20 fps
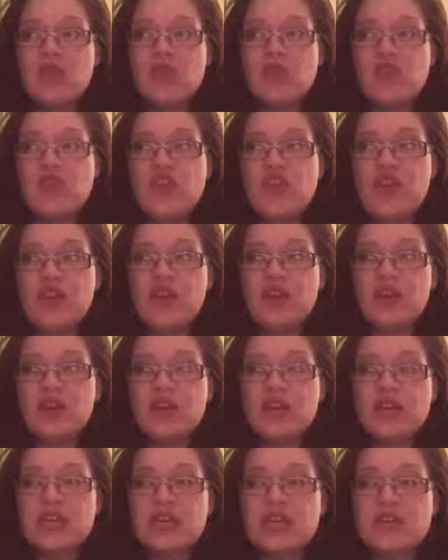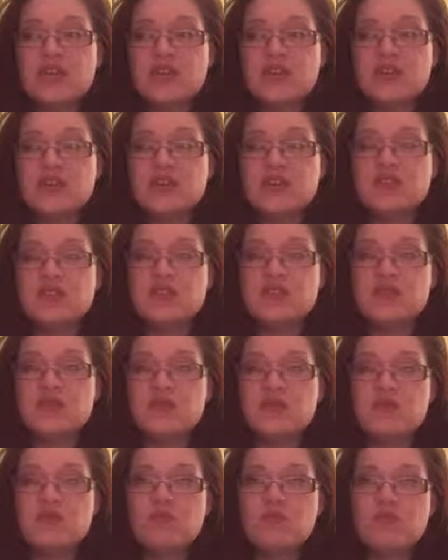there is
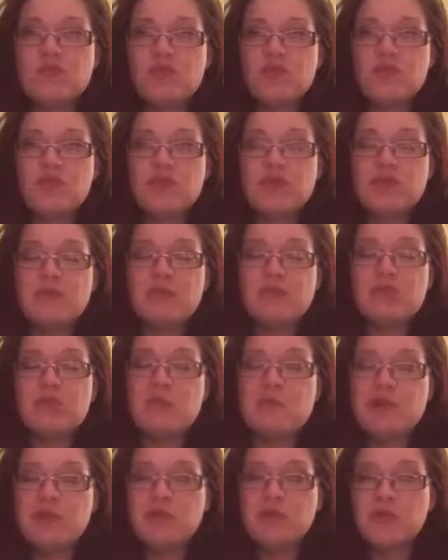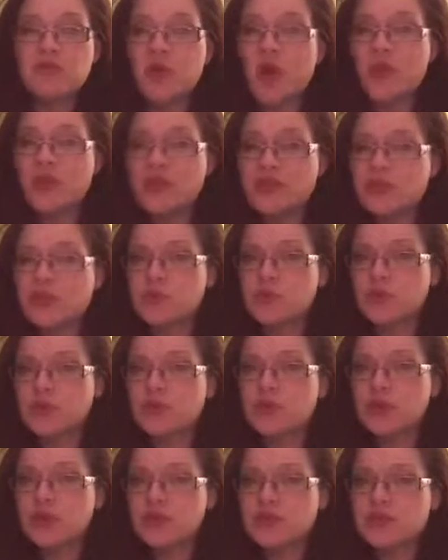pretty much a minimum of always
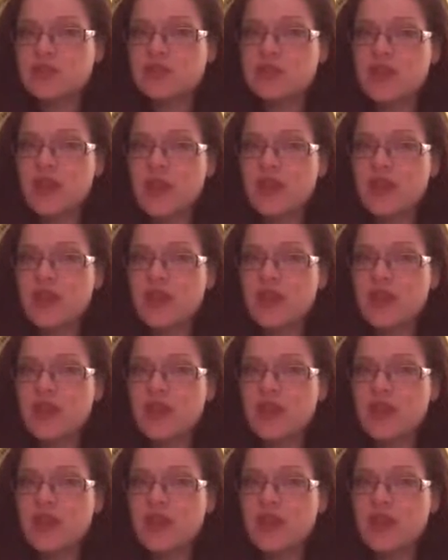3 books.